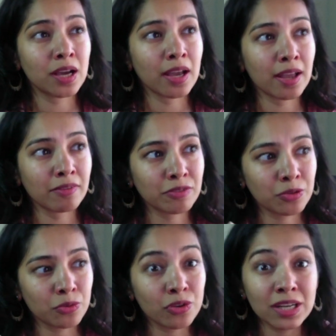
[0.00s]
I have
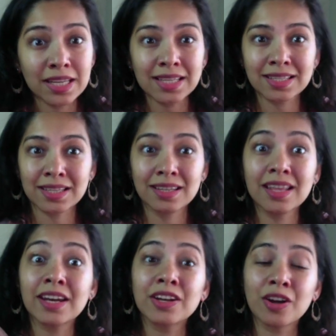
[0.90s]
to release it,
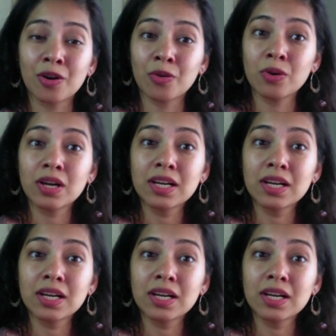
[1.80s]
let it go.